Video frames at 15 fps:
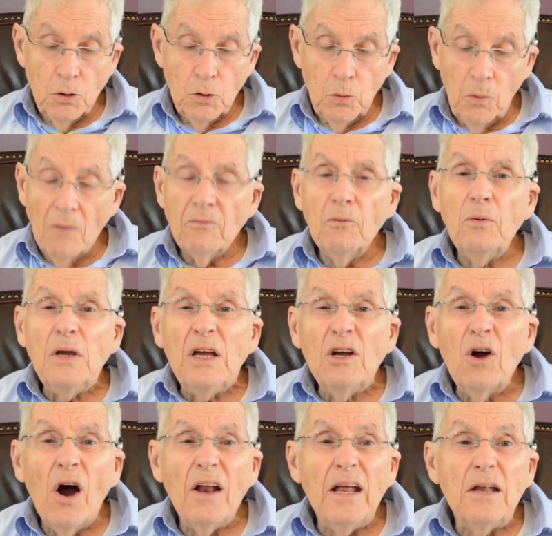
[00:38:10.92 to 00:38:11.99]
Do we ever
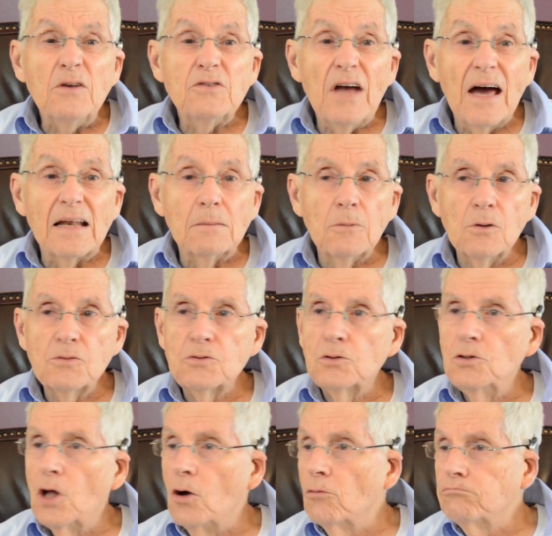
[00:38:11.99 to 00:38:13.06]
reincarnate as animals?
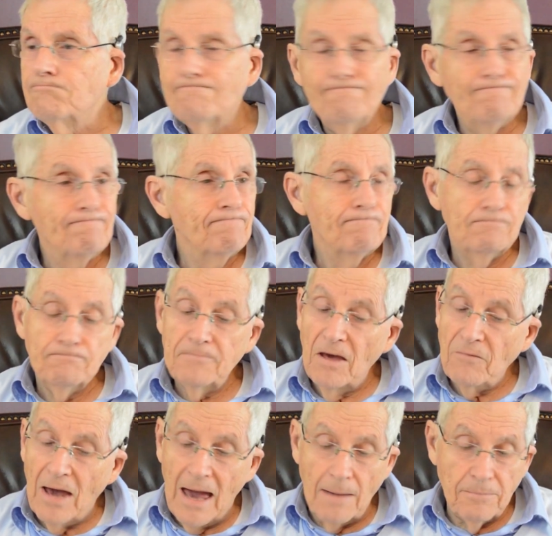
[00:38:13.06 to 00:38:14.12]
No.
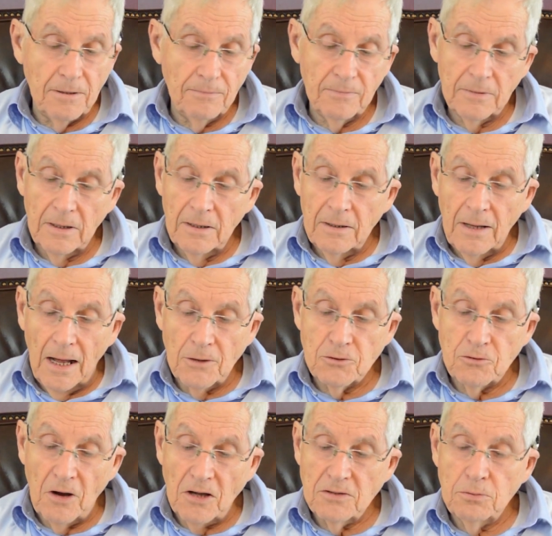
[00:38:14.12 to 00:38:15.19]
Never happened. That's
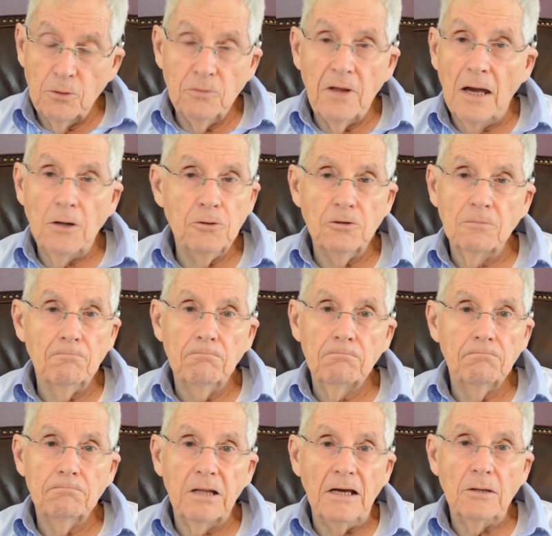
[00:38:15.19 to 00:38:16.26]
transmutation.
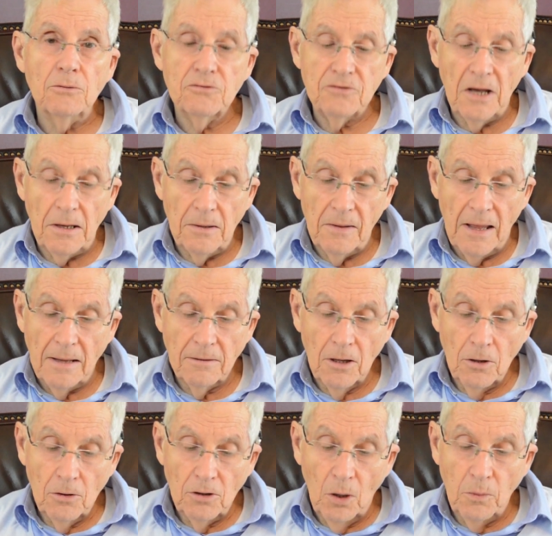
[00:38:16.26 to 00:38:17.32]
Plato stated that.
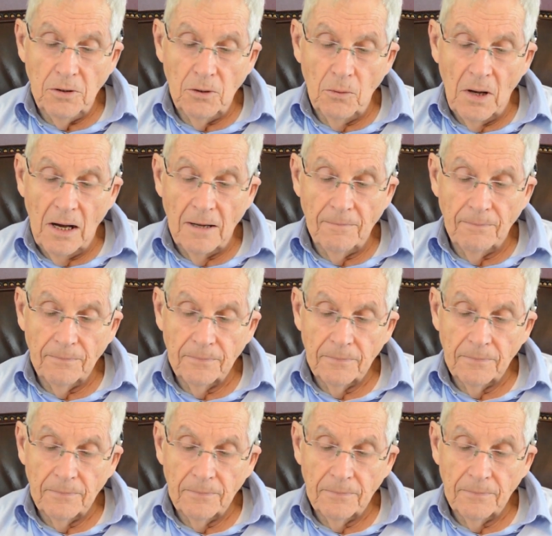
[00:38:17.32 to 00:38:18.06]
No, we do not.